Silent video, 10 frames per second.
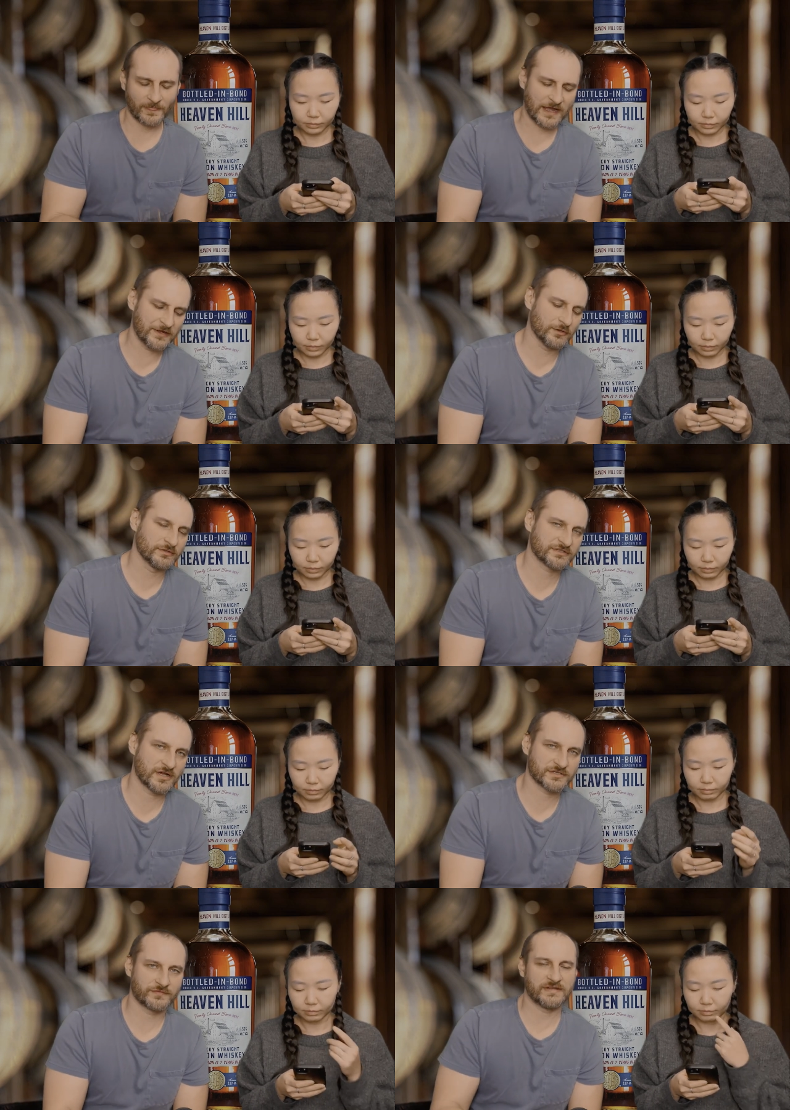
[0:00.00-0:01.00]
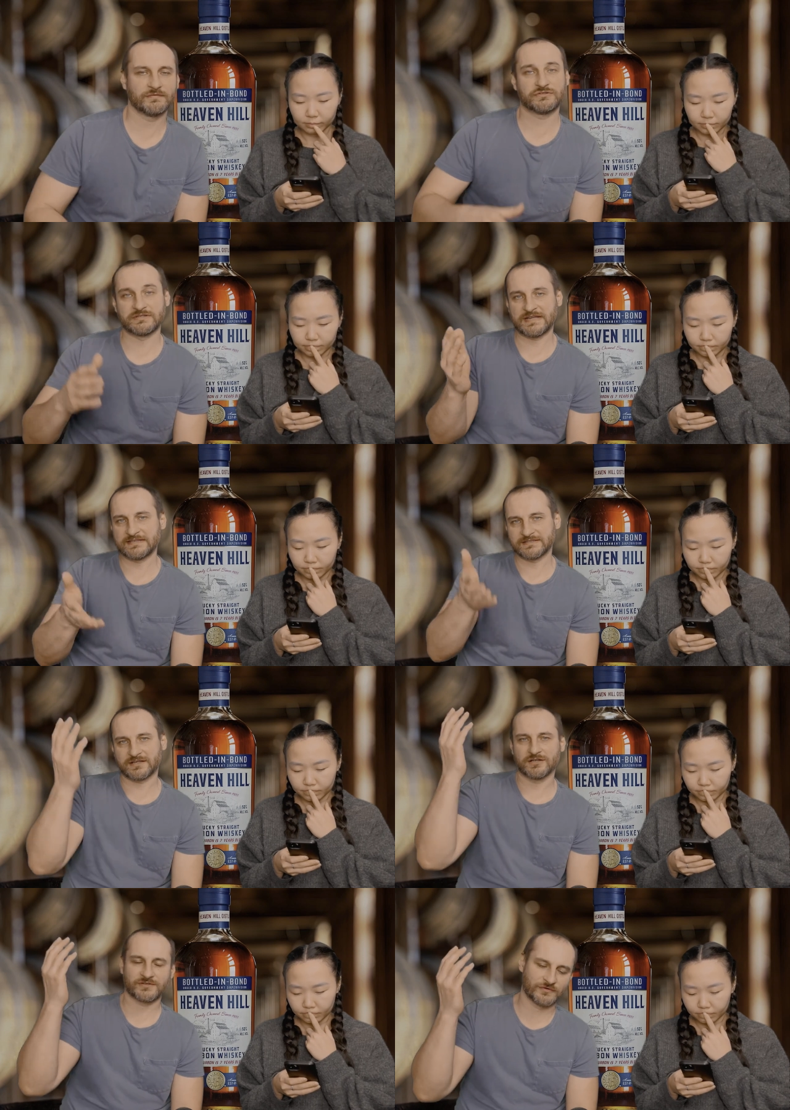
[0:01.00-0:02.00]
Speaker 1: I know it's controversial. Even the taste is
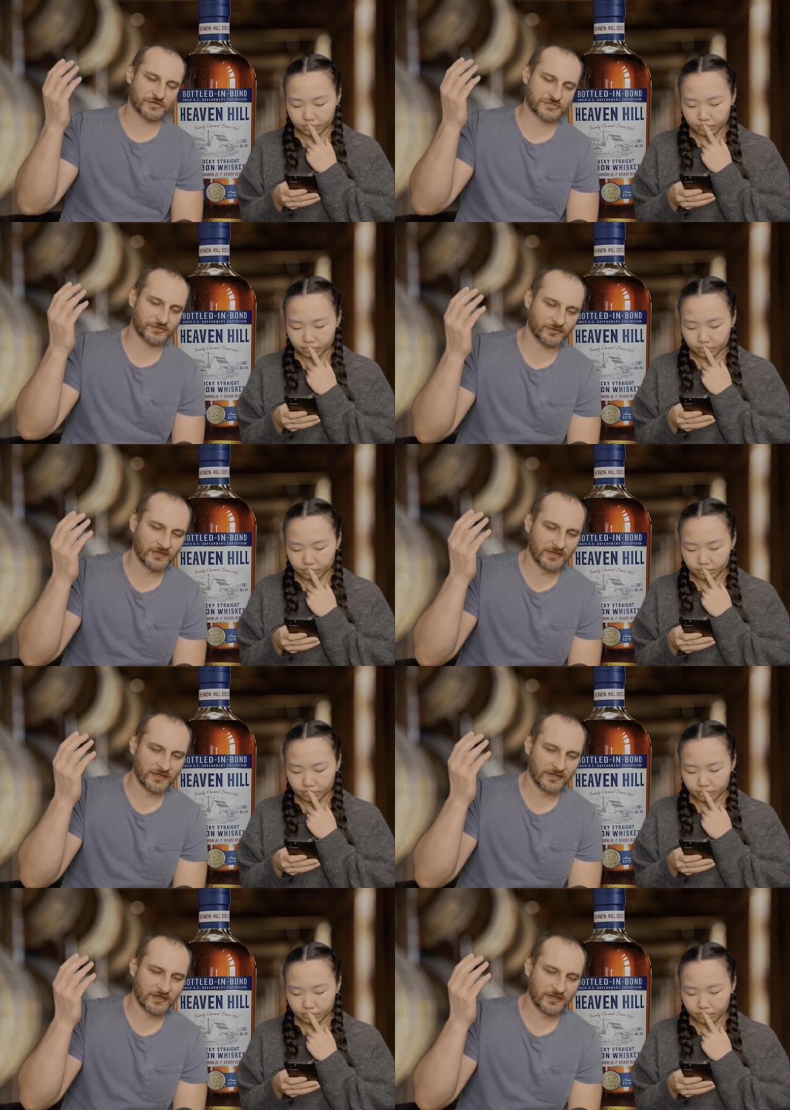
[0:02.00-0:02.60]
controversial.